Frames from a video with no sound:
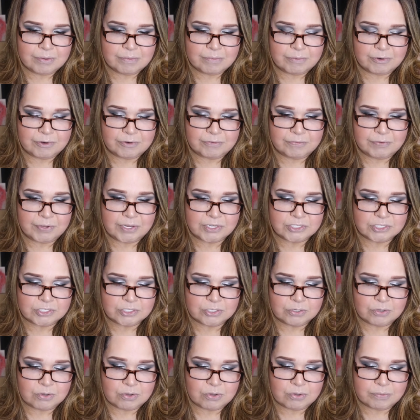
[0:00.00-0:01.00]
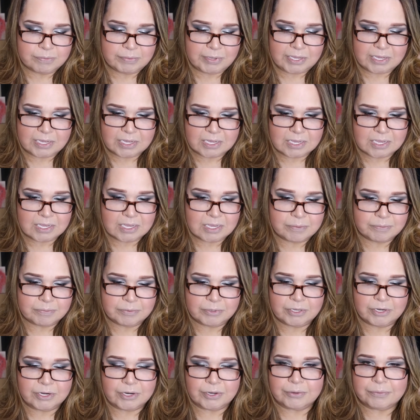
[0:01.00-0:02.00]
professional makeup,
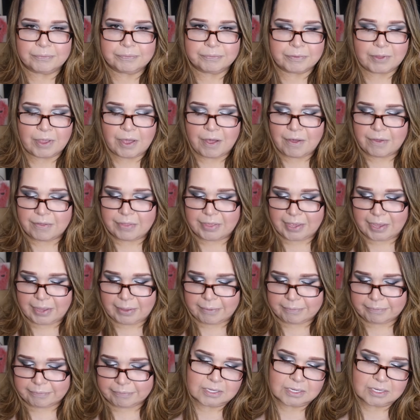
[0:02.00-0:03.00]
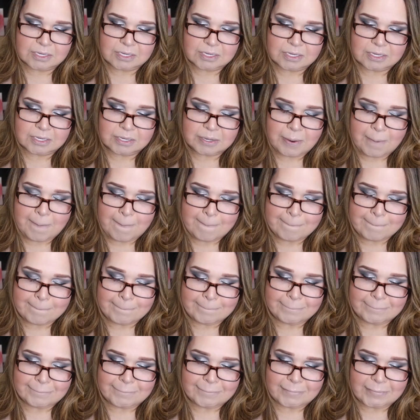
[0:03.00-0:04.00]
you know, all that
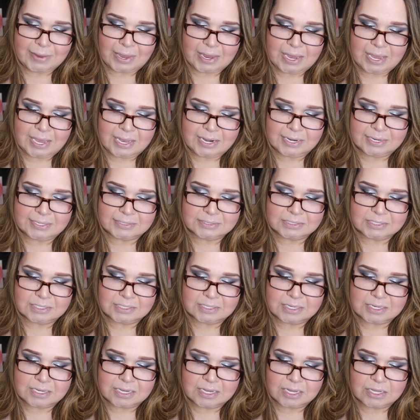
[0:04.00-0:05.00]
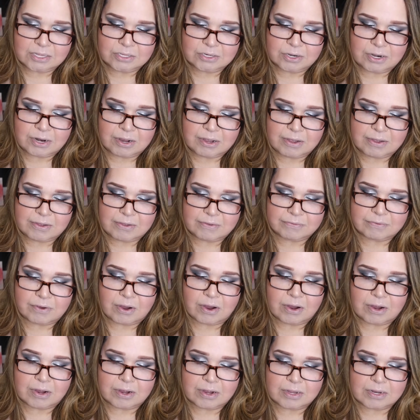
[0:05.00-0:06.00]
and it is in the color of
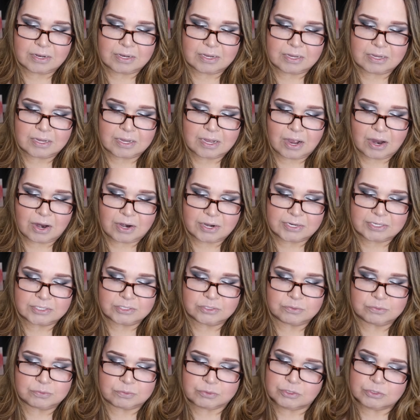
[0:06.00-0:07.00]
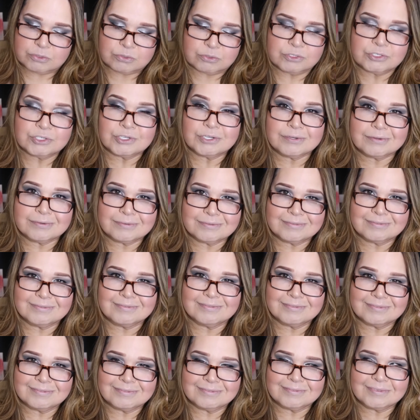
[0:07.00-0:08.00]
Artist Rouge.
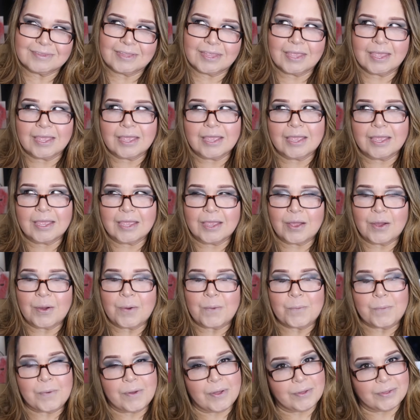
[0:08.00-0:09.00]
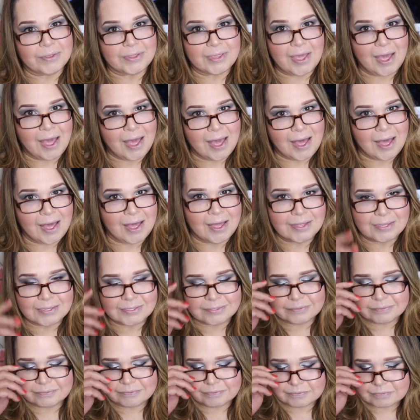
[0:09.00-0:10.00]
Well, yeah.
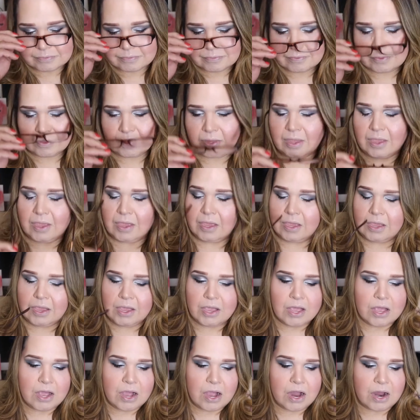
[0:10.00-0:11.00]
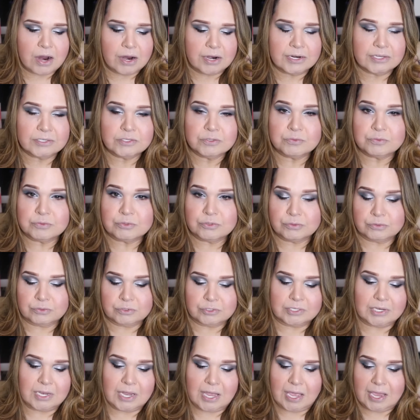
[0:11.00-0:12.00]
Artist
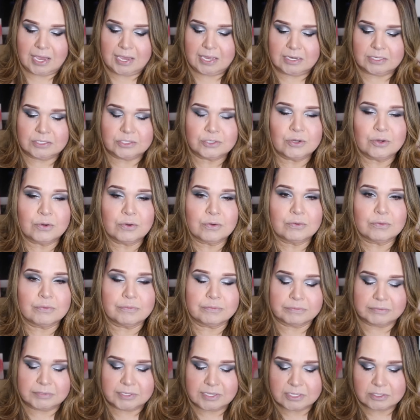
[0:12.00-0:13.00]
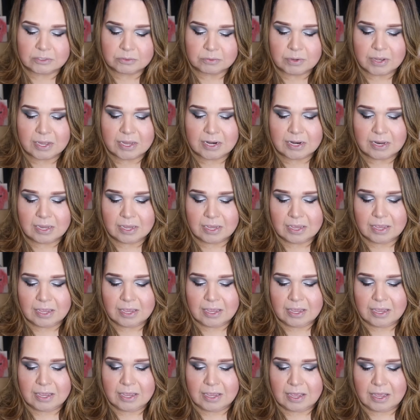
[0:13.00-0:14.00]
Rouge Light. So this one,
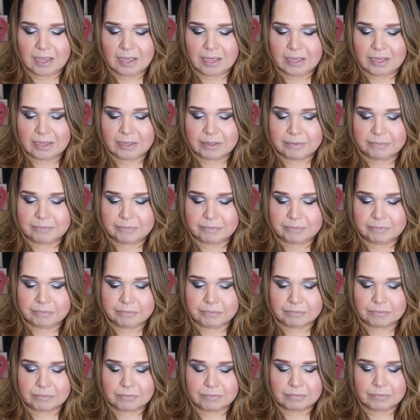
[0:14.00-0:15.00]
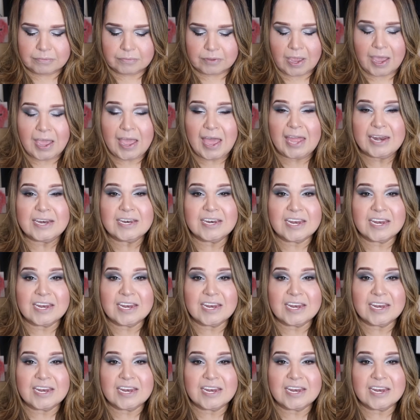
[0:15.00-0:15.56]
um, I had